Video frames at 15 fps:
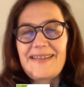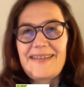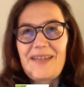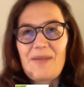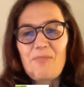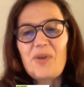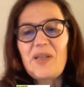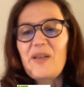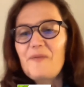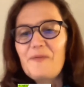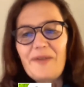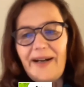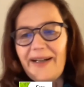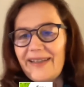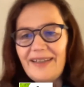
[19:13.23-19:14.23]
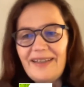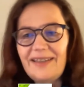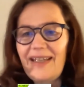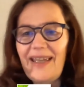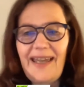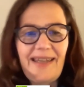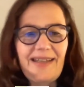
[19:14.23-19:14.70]

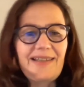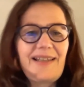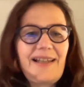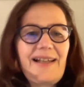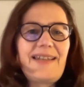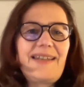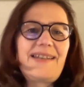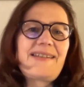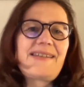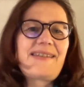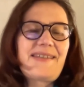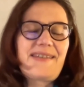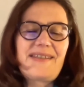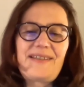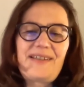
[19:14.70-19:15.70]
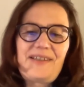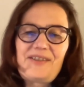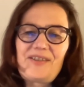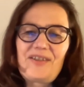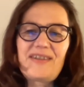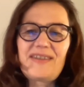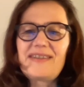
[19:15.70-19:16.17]
simplifying headlines,
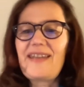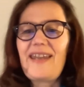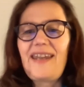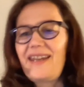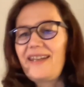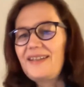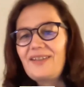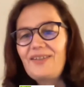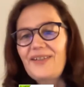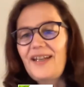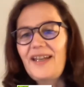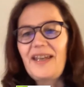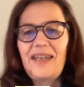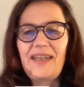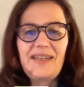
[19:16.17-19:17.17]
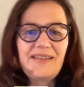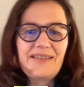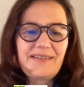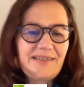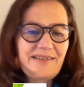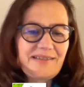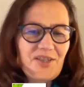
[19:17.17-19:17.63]
just saying,
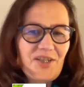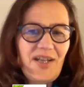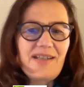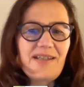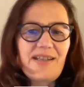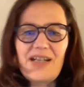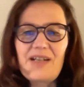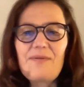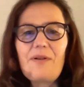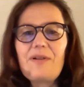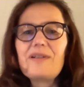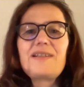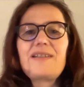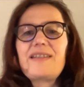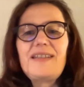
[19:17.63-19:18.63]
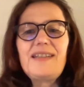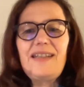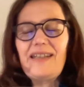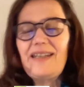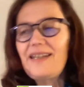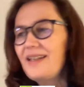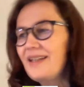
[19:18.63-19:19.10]
okay, gender
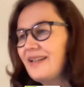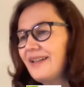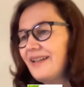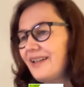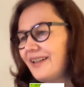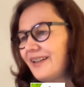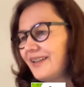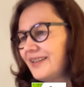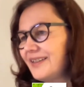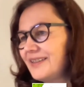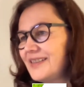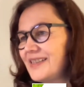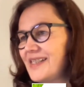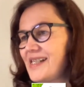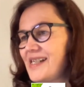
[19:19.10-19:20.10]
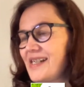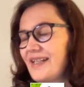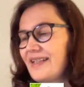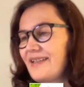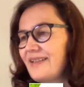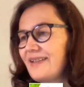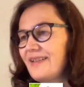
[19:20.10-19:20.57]
equality
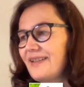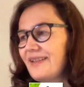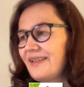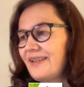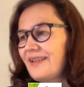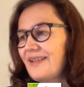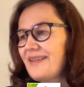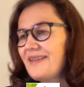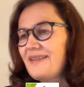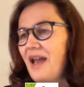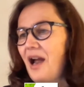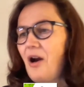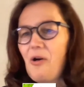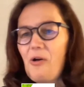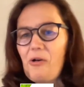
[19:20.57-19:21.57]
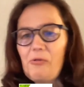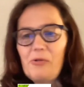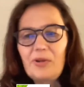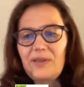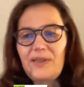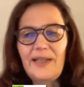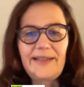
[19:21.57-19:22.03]
is
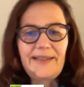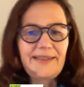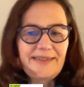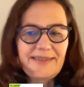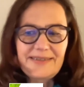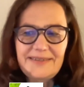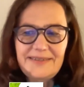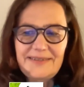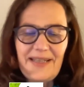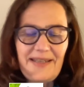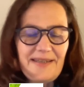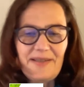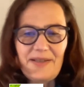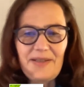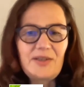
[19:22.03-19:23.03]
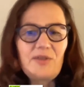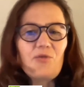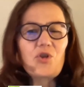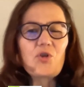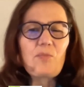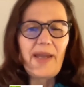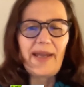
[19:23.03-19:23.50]
now like there's a
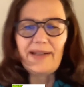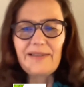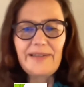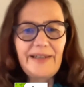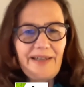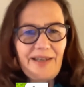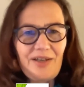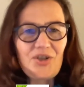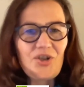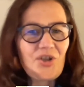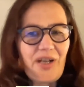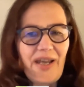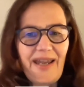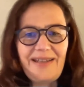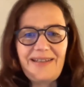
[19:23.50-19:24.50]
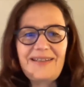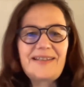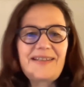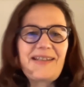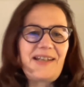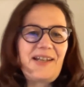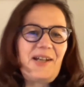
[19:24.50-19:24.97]
huge backlash,
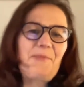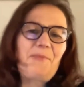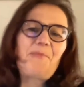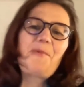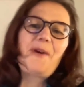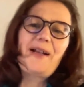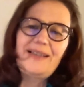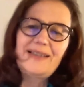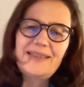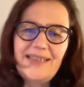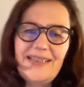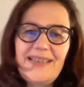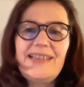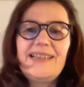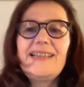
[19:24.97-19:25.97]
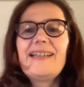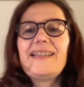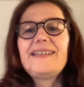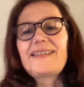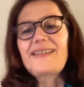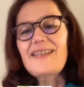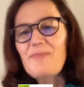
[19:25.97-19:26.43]
and well,
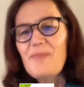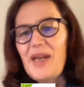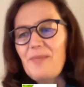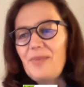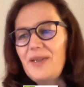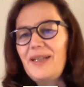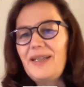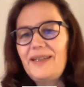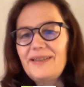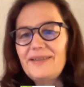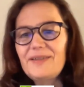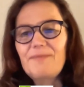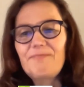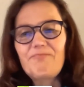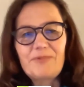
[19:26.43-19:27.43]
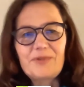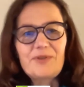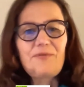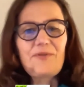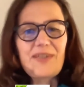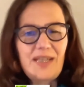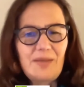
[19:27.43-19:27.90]
this is maybe
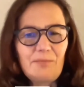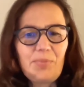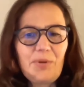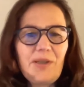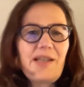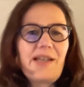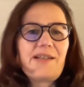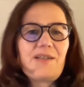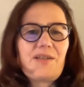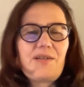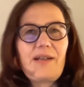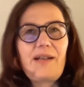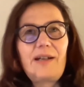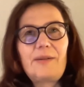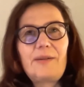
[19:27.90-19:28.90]
too simple and